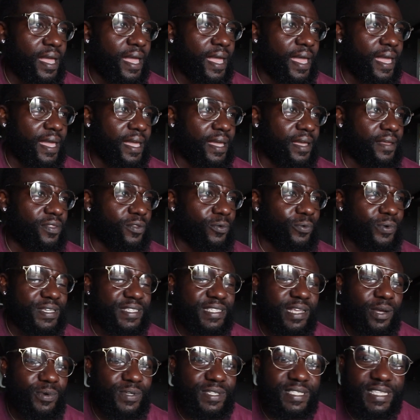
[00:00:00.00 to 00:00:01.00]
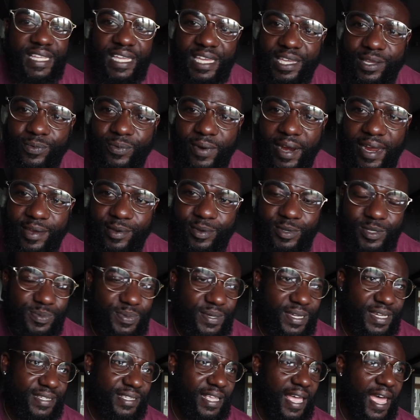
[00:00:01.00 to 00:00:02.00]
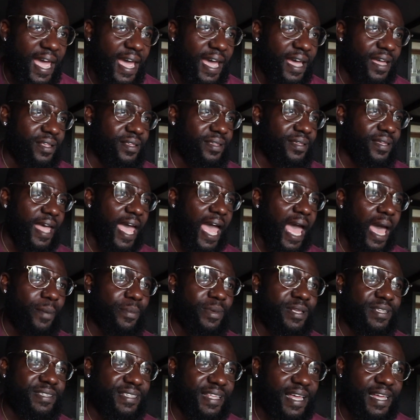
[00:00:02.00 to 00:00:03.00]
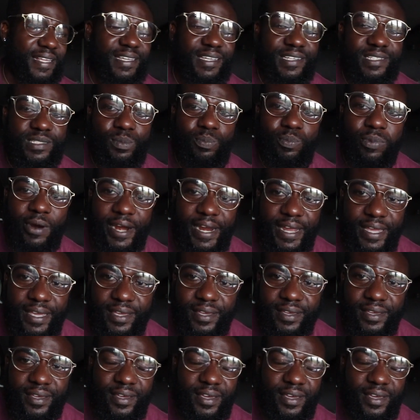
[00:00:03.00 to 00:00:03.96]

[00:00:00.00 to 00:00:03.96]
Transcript: And the reason I wasn't eating right was because I had habits that I needed to break.